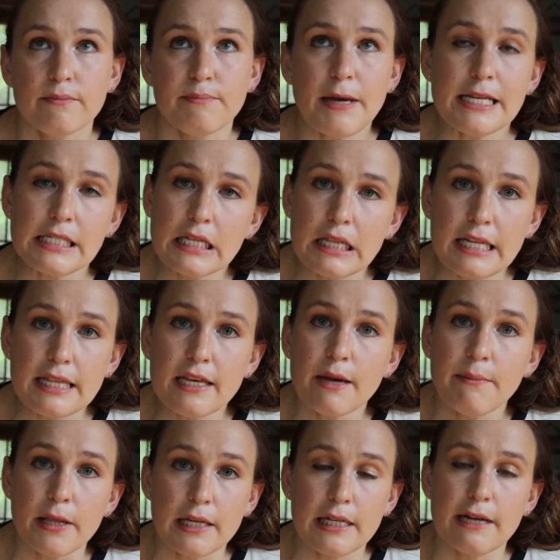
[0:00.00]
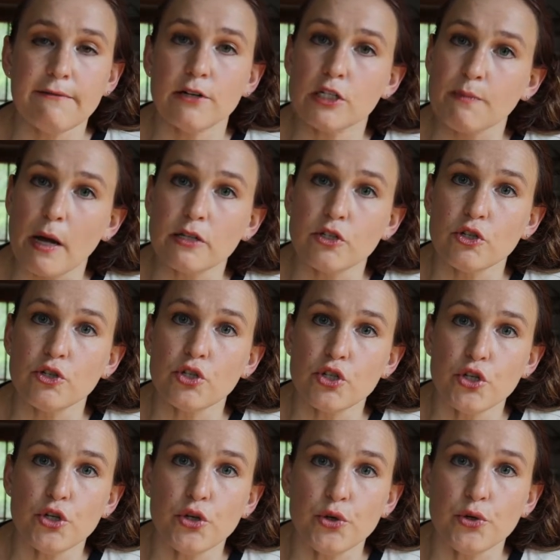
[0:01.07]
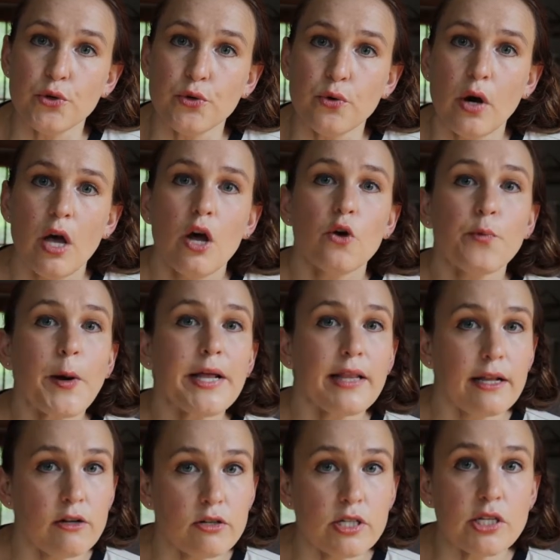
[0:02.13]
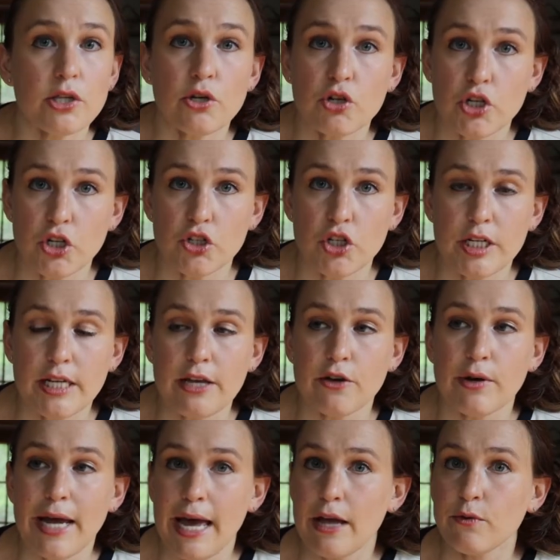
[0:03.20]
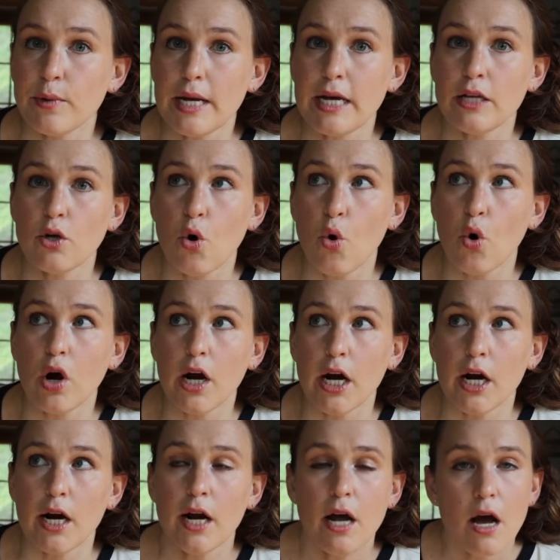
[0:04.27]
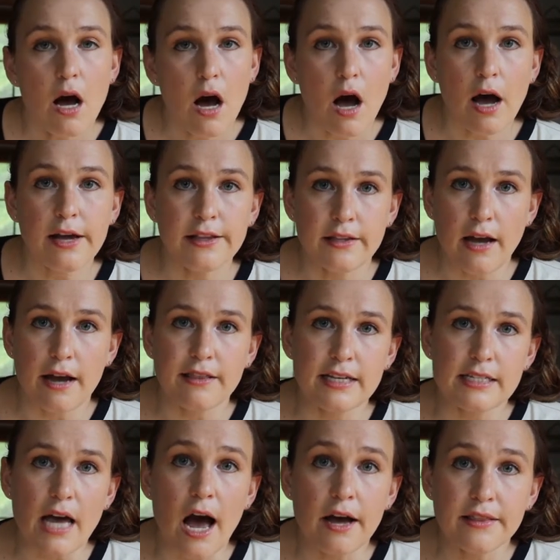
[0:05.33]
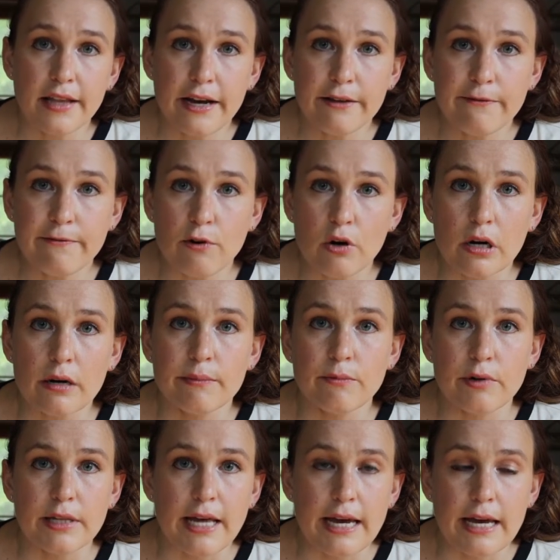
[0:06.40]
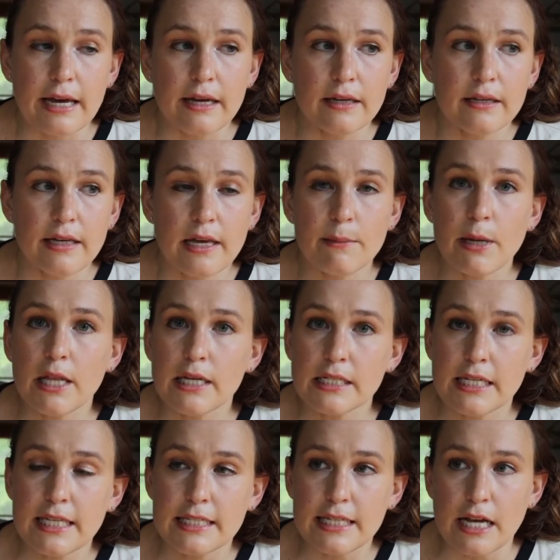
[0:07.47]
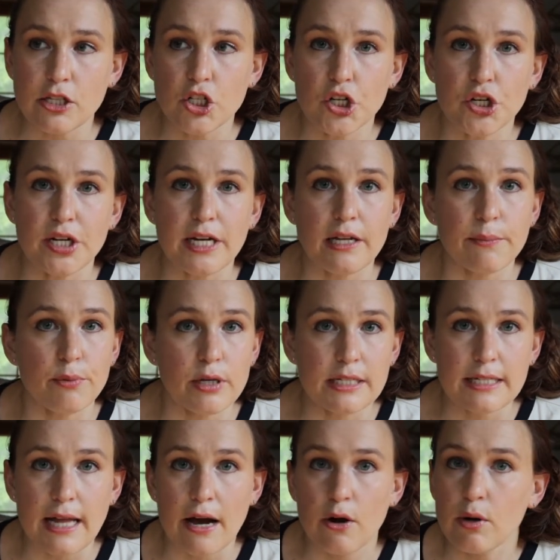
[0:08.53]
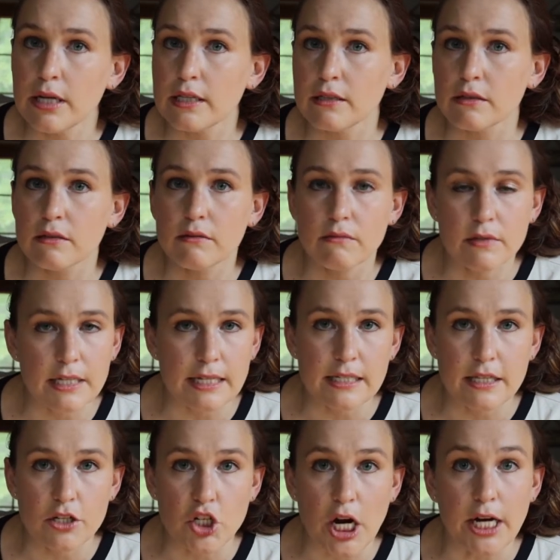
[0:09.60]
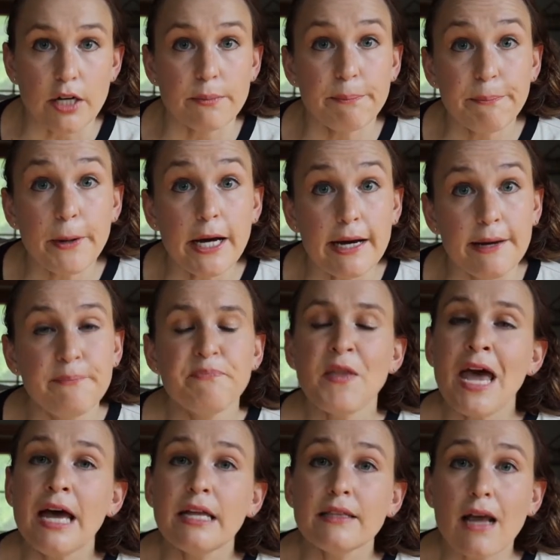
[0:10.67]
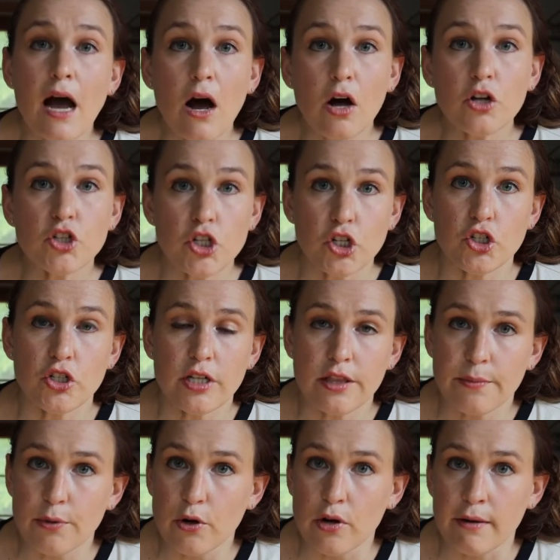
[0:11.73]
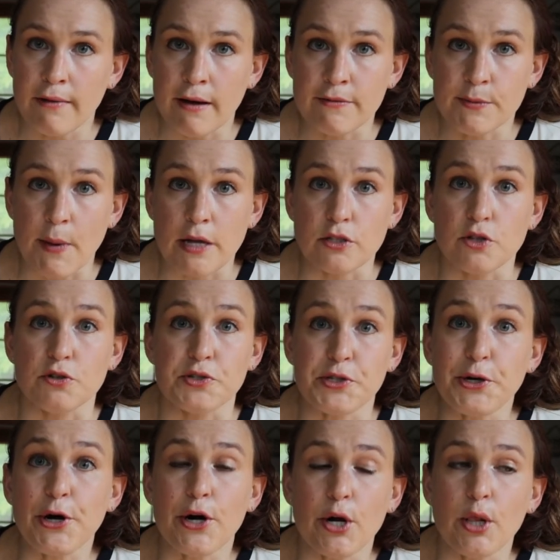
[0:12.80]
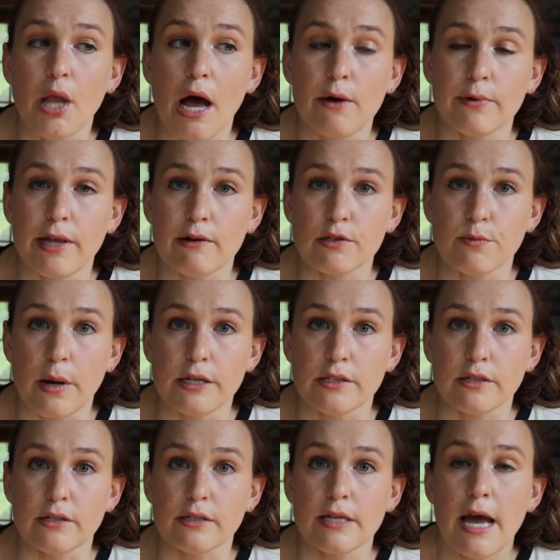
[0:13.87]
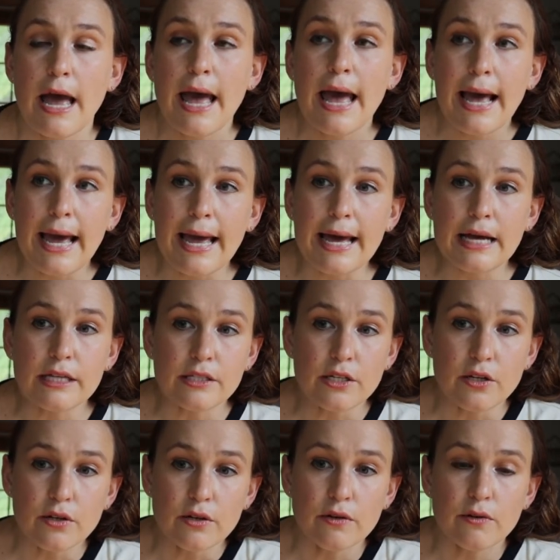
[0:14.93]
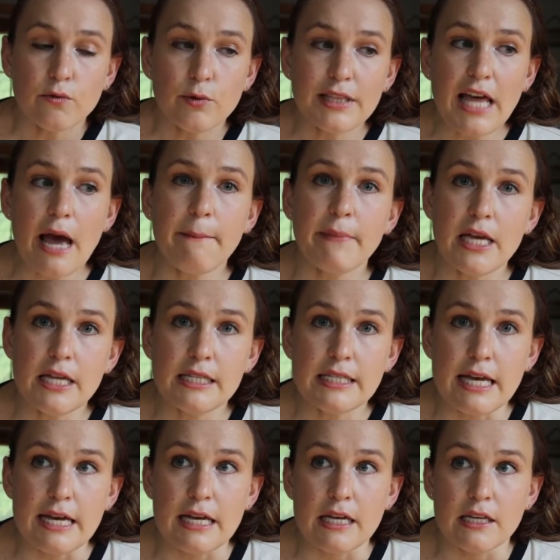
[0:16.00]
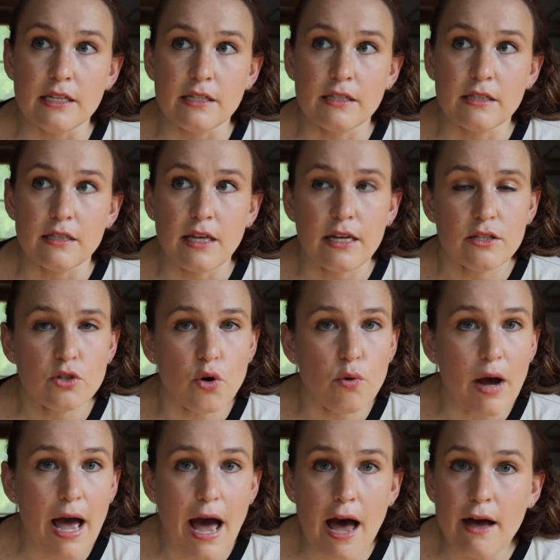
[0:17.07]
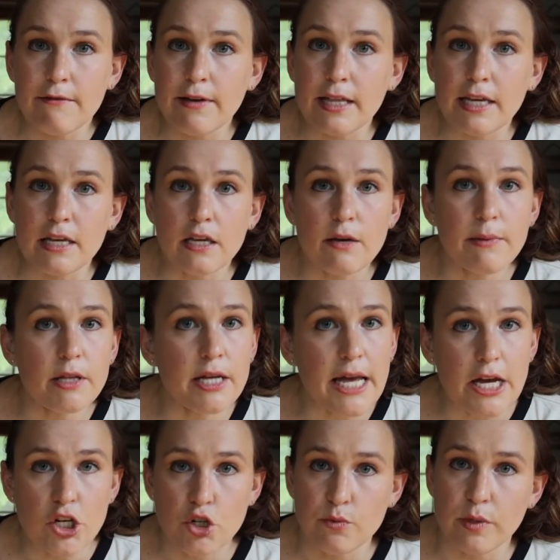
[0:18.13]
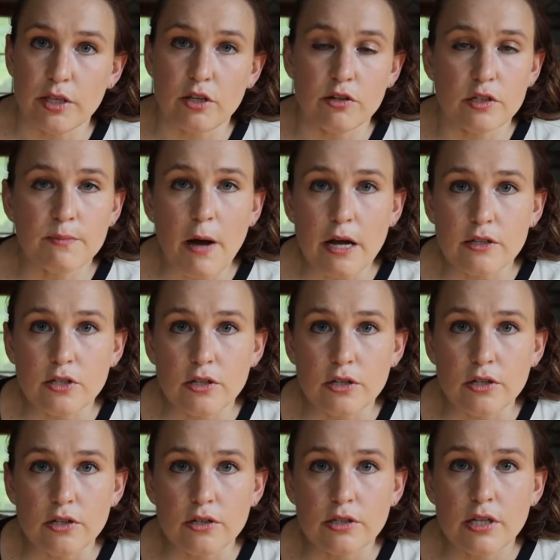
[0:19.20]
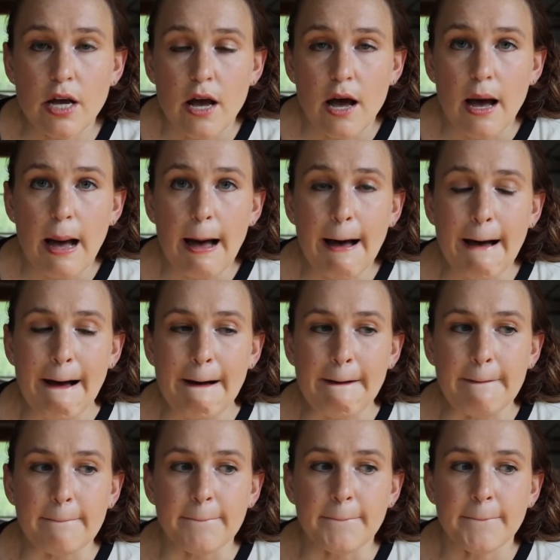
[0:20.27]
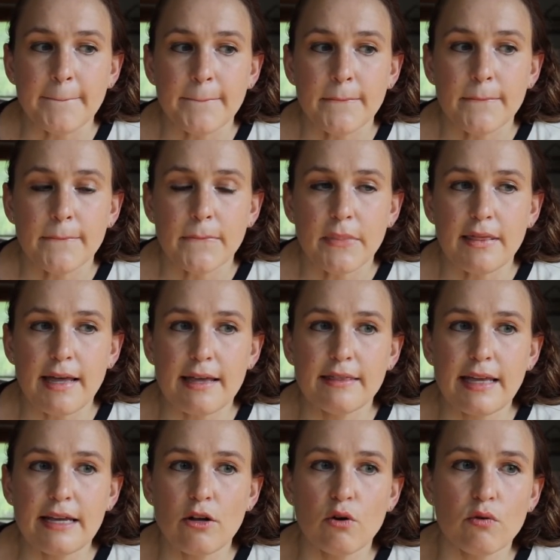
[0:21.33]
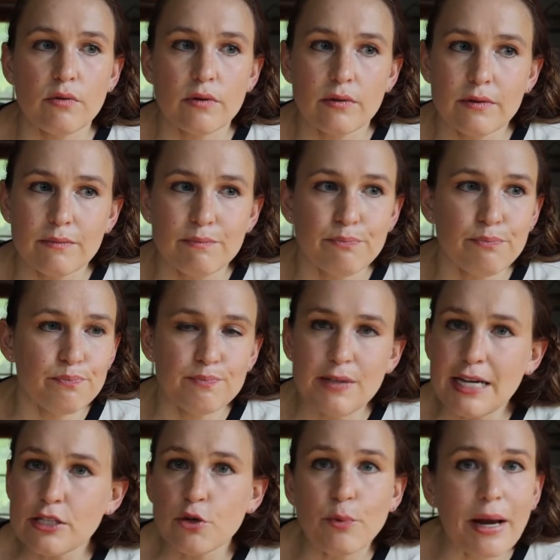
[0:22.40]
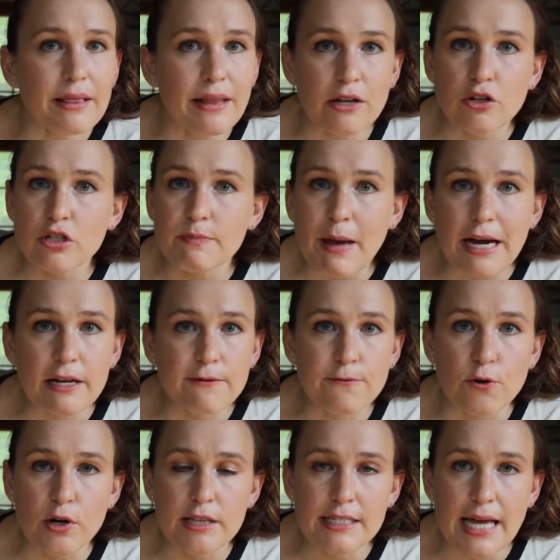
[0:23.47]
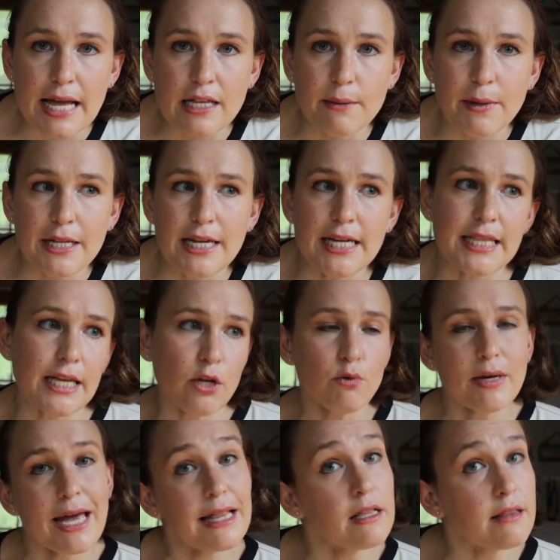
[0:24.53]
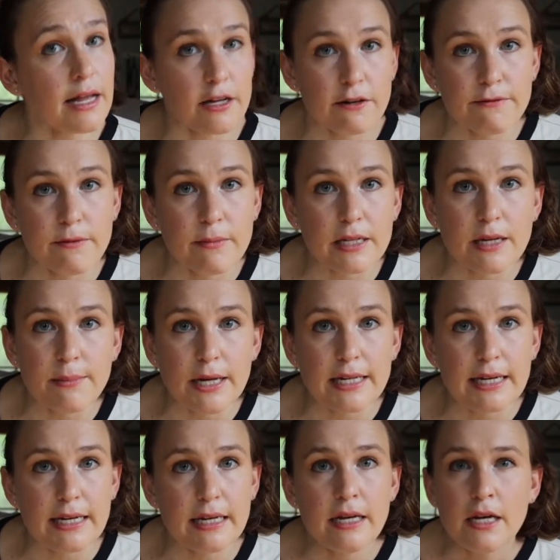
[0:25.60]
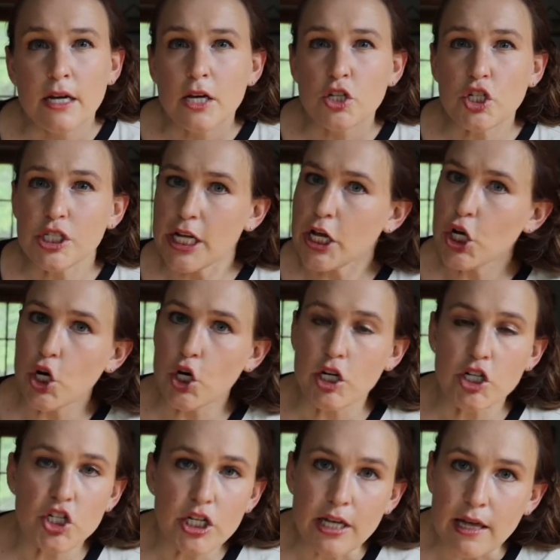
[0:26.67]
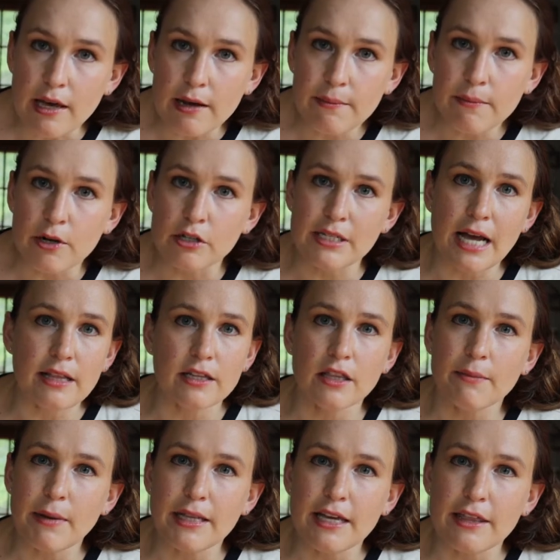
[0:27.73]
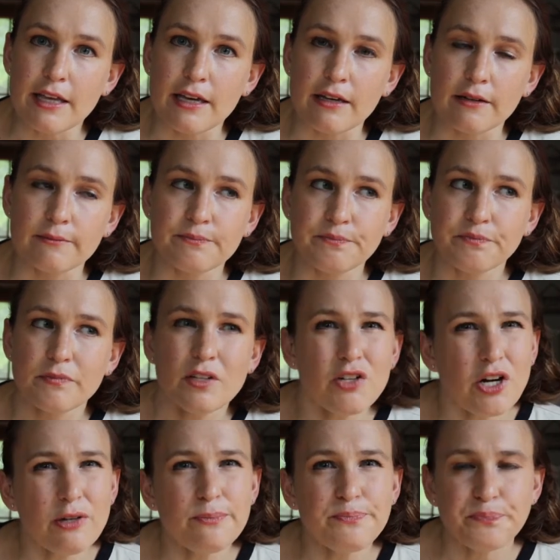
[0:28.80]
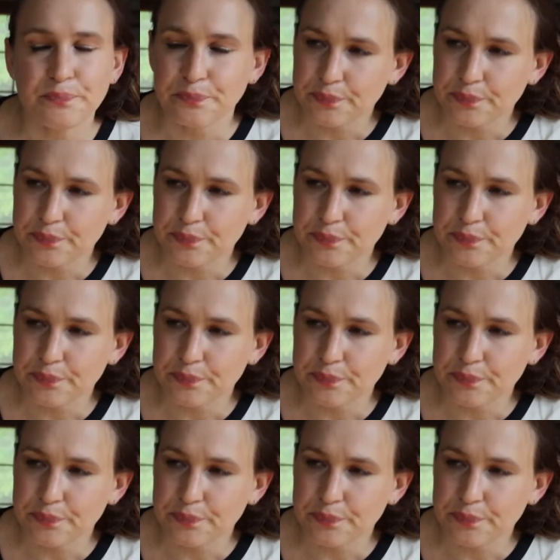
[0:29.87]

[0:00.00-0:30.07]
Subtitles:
basically the ability for sponsors to write letters to their children, either handwritten or on this online form where they email it to the center and get it printed out and sent to the child. But not all children in the program have sponsors. There are a lot without sponsors, and what that means is they don't have any communication with their sponsors. They don't get to write letters back and forth to anybody. They don't get a letter from anybody just encouraging them or telling them anything, you know.